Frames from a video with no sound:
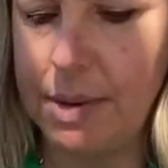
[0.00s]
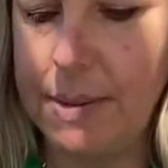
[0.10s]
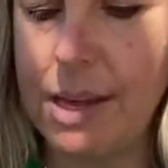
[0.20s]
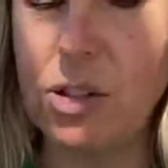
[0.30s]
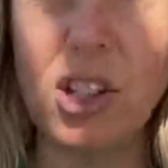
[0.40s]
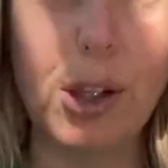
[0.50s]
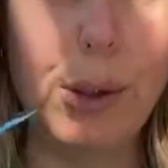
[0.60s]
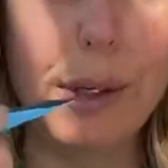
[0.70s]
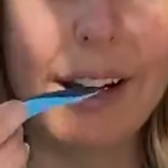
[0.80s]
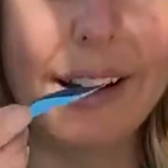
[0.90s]
Maybe I'll just
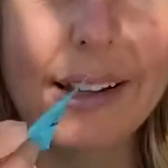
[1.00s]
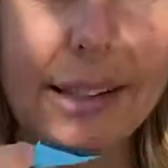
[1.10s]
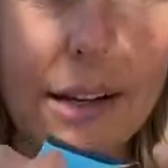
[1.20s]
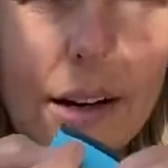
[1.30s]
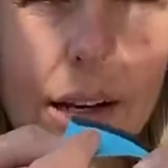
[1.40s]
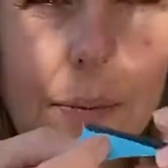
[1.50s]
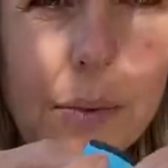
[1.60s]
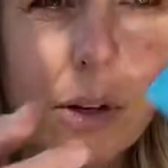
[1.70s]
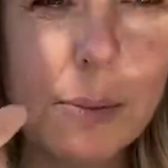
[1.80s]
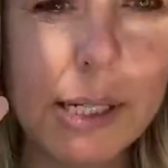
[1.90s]
glue it on as I cut it.
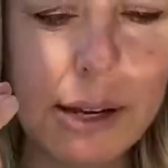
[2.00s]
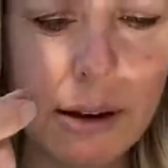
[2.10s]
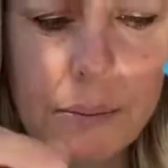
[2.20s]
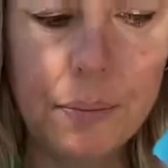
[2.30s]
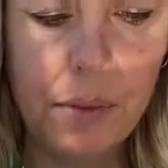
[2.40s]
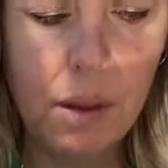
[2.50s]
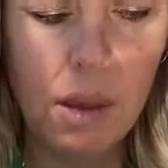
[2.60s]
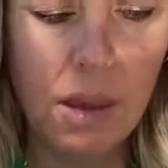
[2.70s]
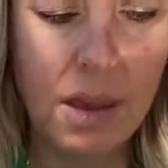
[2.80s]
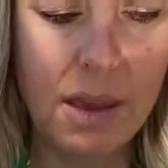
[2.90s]
Here's my tail.
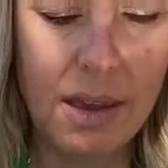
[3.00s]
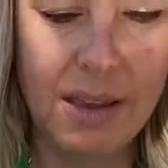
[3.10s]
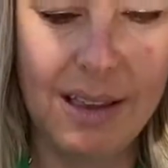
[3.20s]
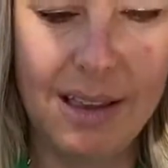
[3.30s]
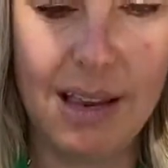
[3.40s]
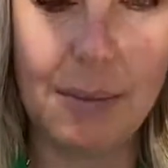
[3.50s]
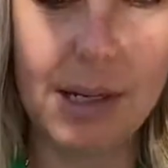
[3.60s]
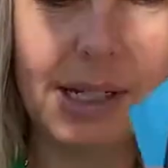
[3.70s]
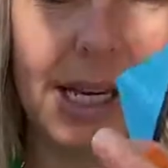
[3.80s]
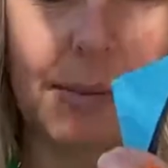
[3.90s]
Now I'm
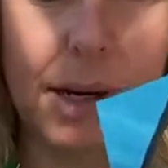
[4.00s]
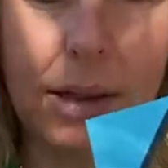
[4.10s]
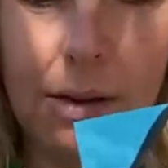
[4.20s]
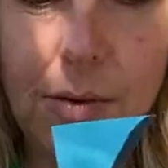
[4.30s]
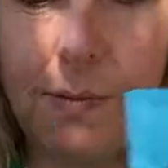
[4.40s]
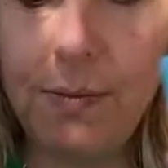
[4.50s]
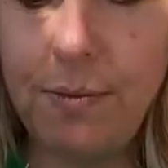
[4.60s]
gonna take my glue,